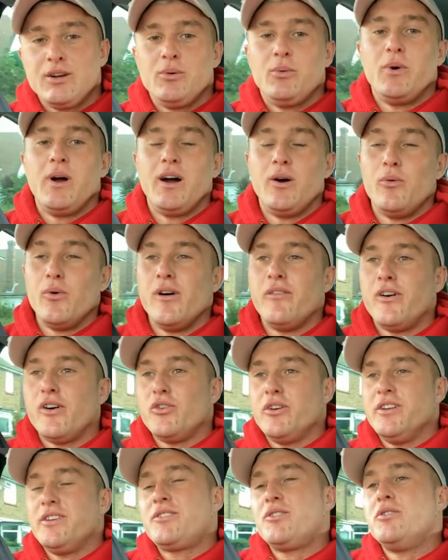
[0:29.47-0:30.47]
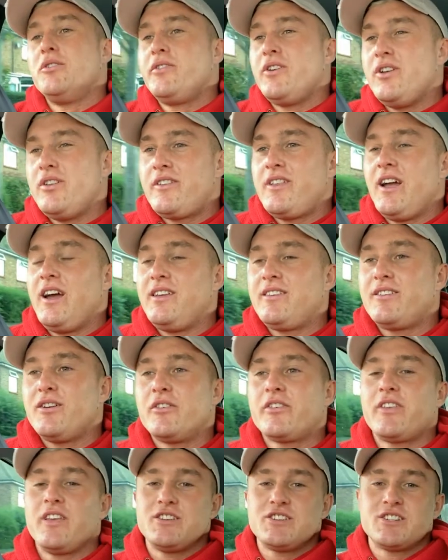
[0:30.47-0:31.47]
Well, what have I got in store for you today? So
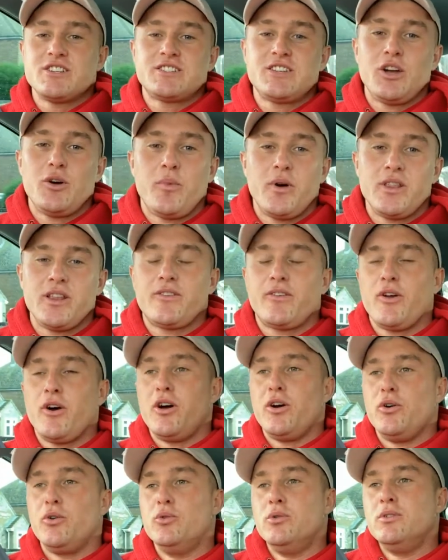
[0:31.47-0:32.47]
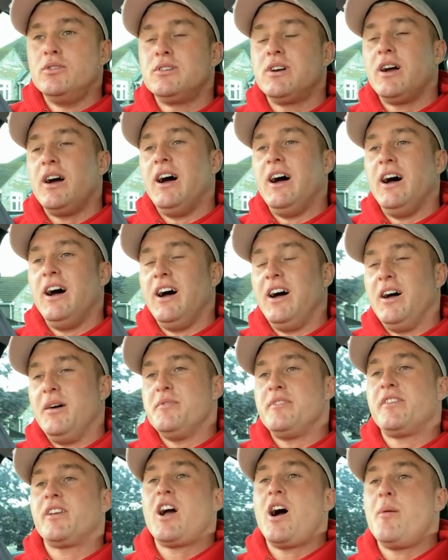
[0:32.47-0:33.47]
obviously, as you can tell by the title,
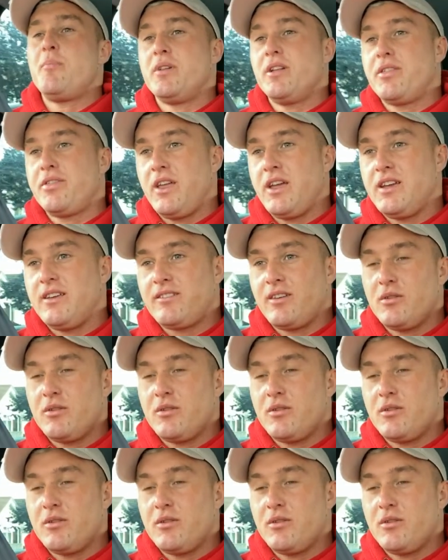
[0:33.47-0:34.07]
there's a couple of things.